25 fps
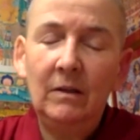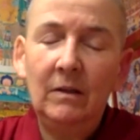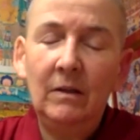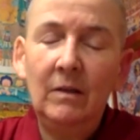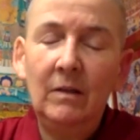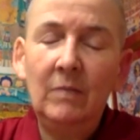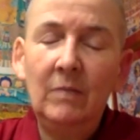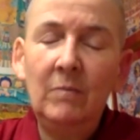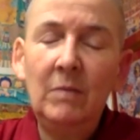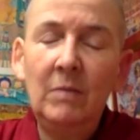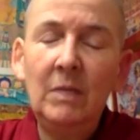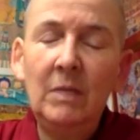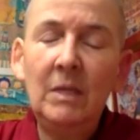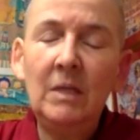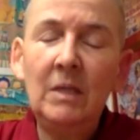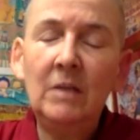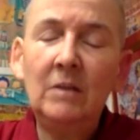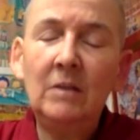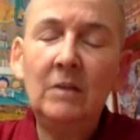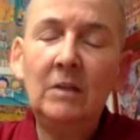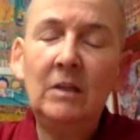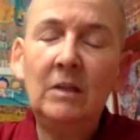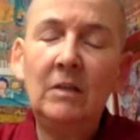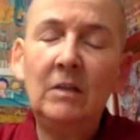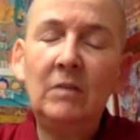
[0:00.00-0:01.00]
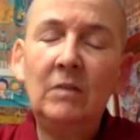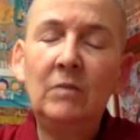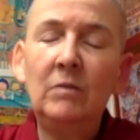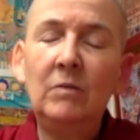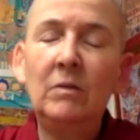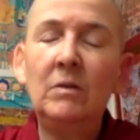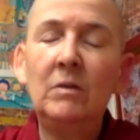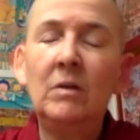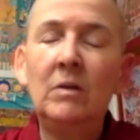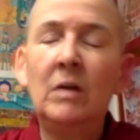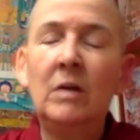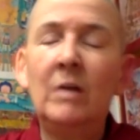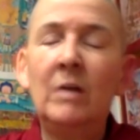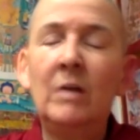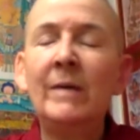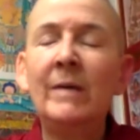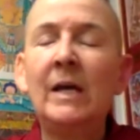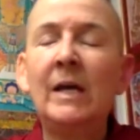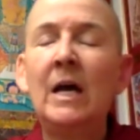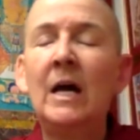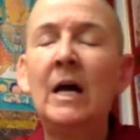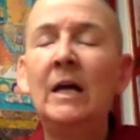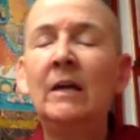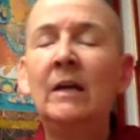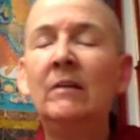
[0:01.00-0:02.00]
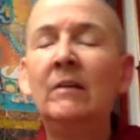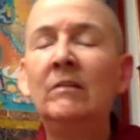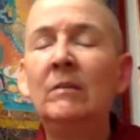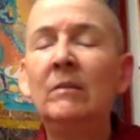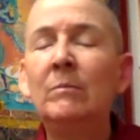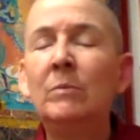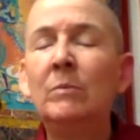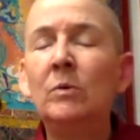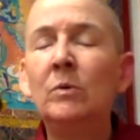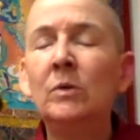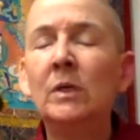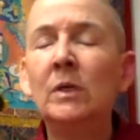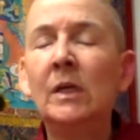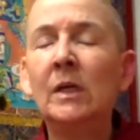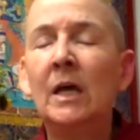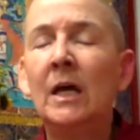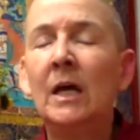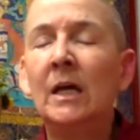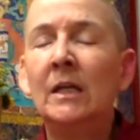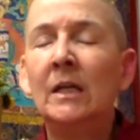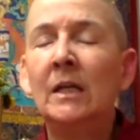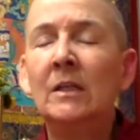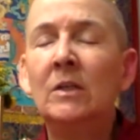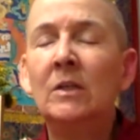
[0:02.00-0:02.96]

immediately through the Dharmakaya, Sambhogakaya, and